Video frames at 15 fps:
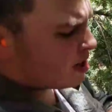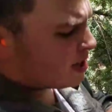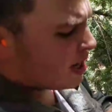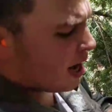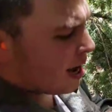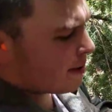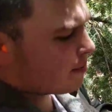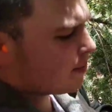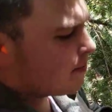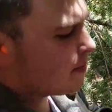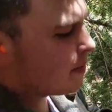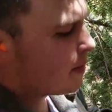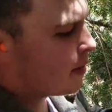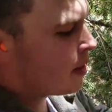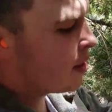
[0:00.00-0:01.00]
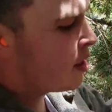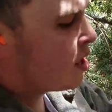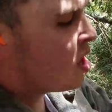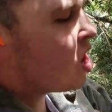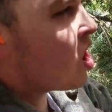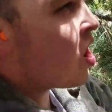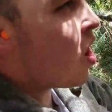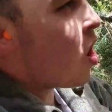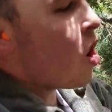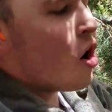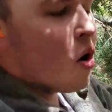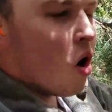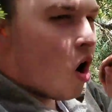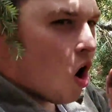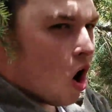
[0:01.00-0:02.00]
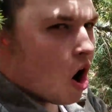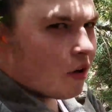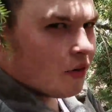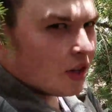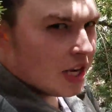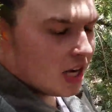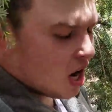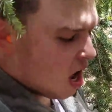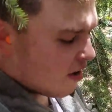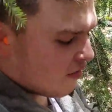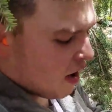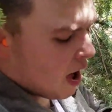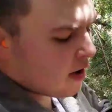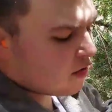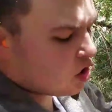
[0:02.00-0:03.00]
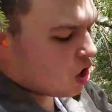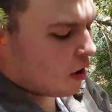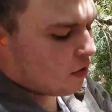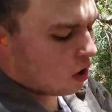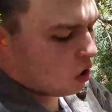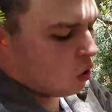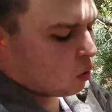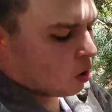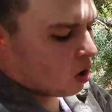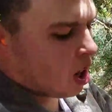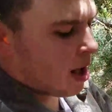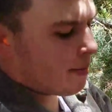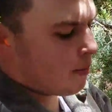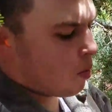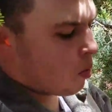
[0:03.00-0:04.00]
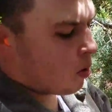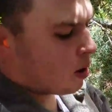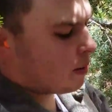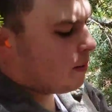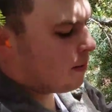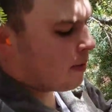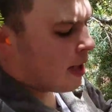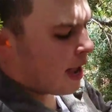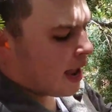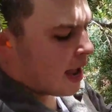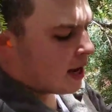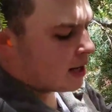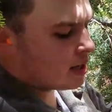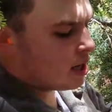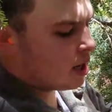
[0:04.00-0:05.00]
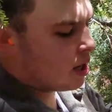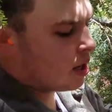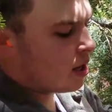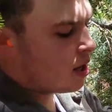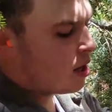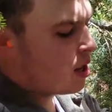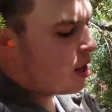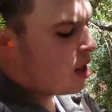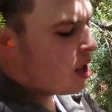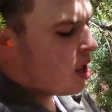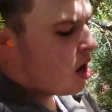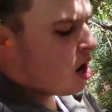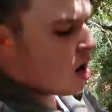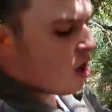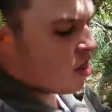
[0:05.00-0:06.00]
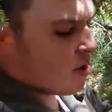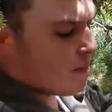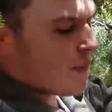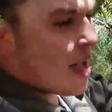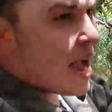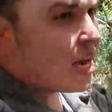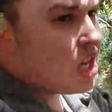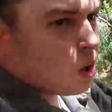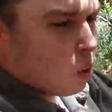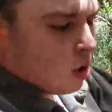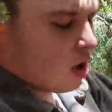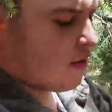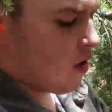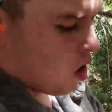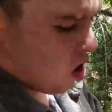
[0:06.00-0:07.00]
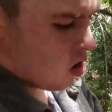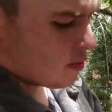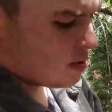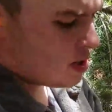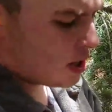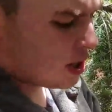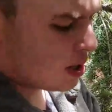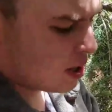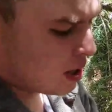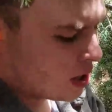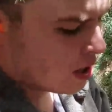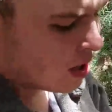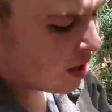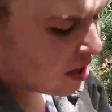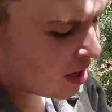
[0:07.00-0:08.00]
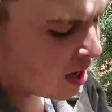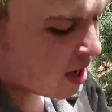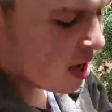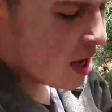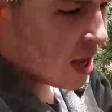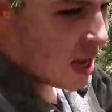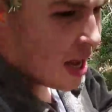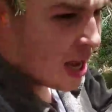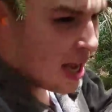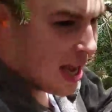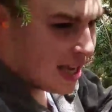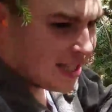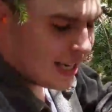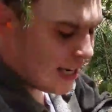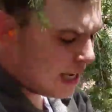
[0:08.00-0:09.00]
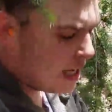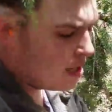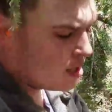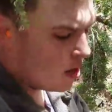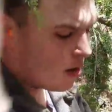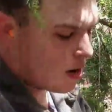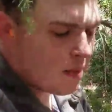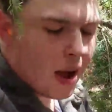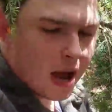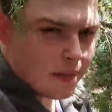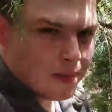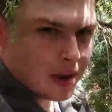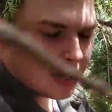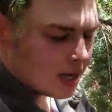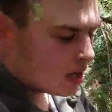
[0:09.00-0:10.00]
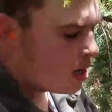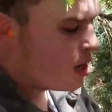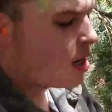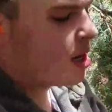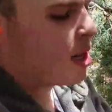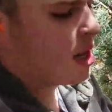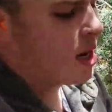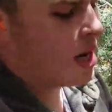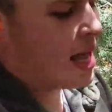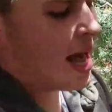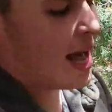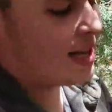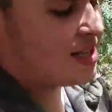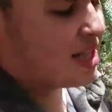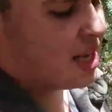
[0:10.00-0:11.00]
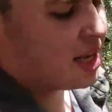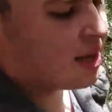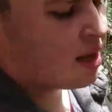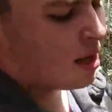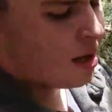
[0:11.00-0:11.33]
this time. Oddly enough, I've shot the Luger a lot more, and the manual of arms is easier in my opinion. It has the